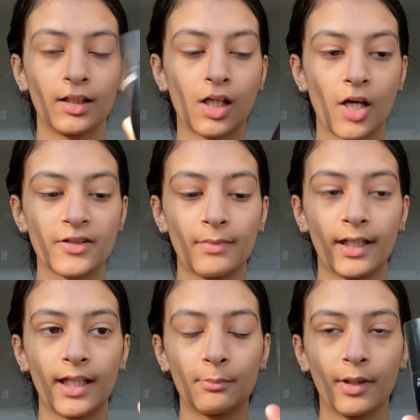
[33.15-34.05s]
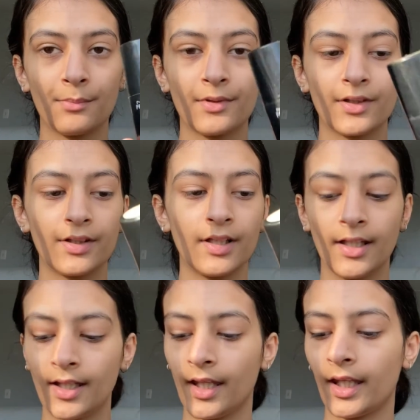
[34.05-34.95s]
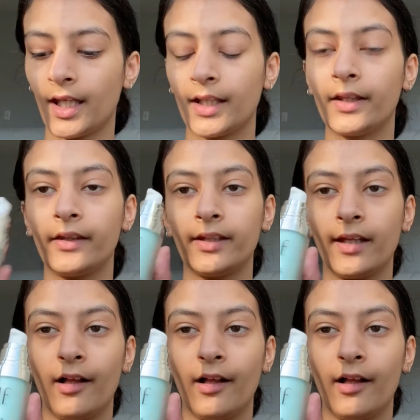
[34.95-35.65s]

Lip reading: cosmetic primer, and then the